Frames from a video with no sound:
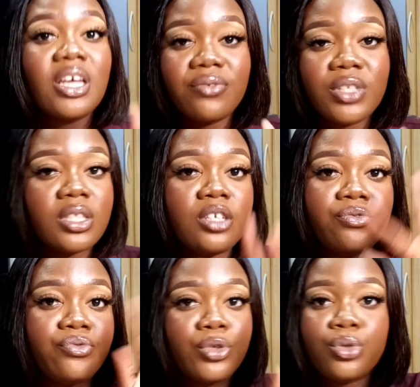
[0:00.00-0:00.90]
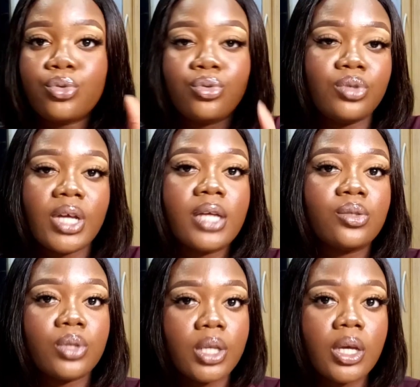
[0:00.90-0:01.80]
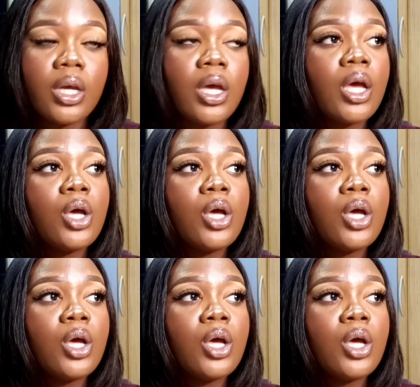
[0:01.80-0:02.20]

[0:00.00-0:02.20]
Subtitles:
Definitely free to do that, okay?